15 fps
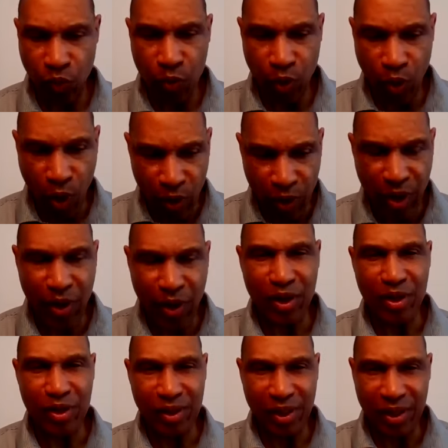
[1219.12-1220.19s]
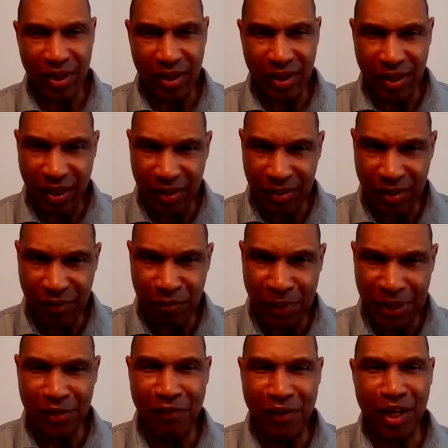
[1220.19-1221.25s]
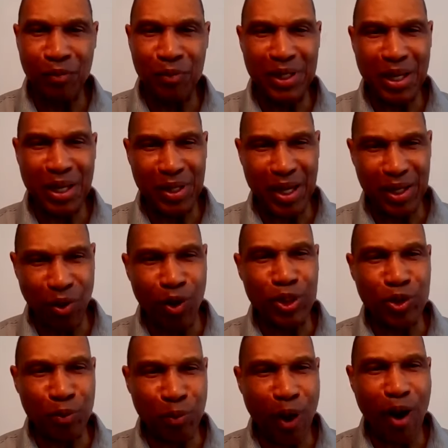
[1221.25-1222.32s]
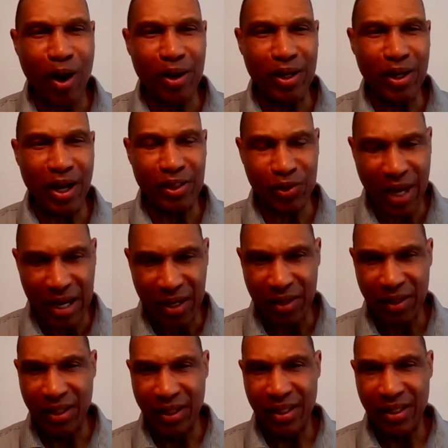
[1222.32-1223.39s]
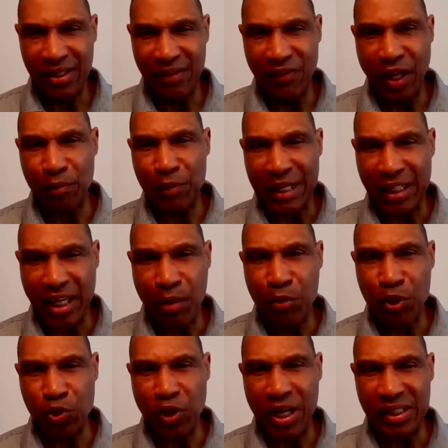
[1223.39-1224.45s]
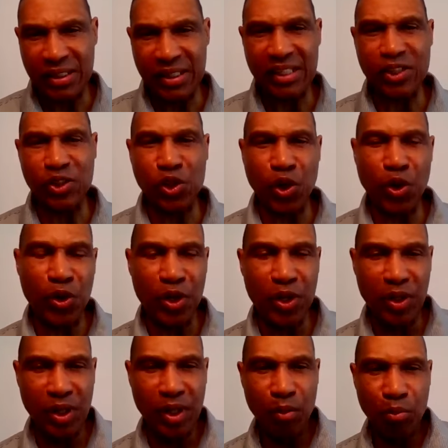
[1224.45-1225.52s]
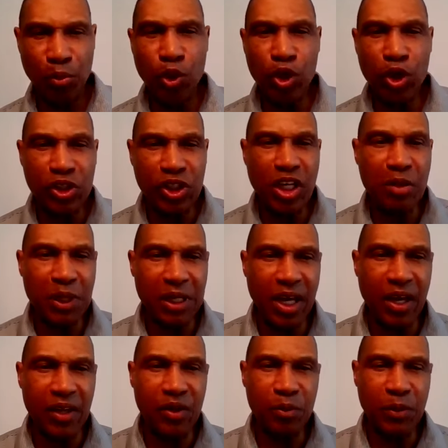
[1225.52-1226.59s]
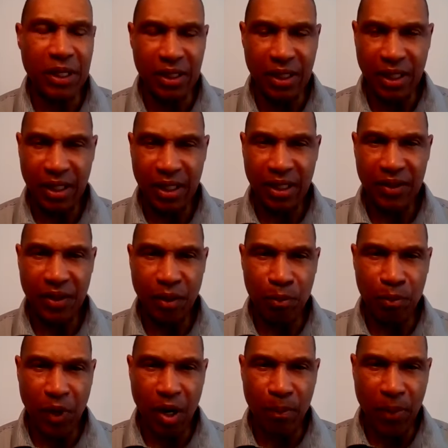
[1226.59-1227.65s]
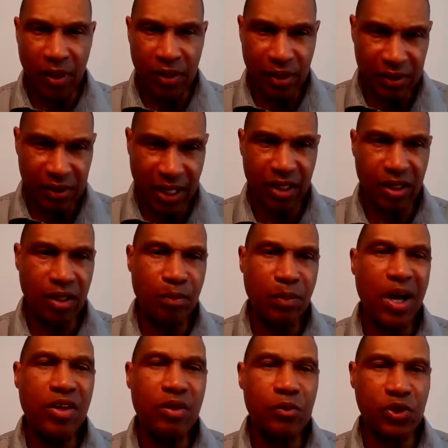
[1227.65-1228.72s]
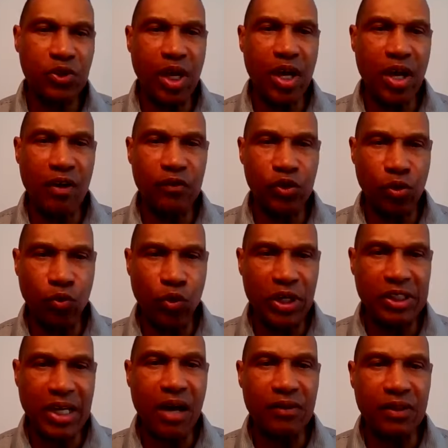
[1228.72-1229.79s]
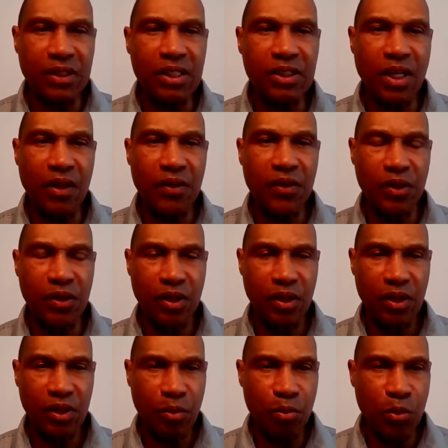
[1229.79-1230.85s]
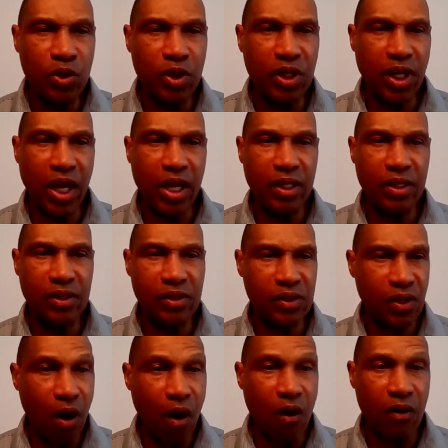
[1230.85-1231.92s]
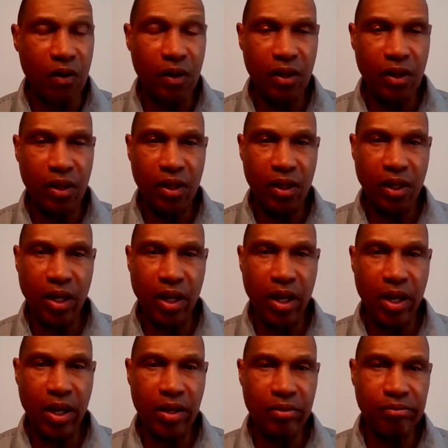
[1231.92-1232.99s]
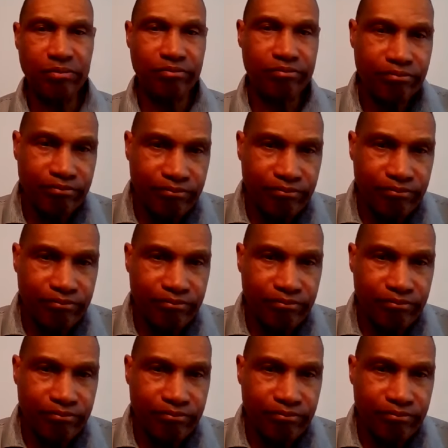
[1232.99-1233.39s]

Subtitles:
we would ordinarily be developing at Archer Park, trying to develop that chemistry that's necessary to pull your team together. But they're taking it upon themselves to reach out to each other, communicate, talk, and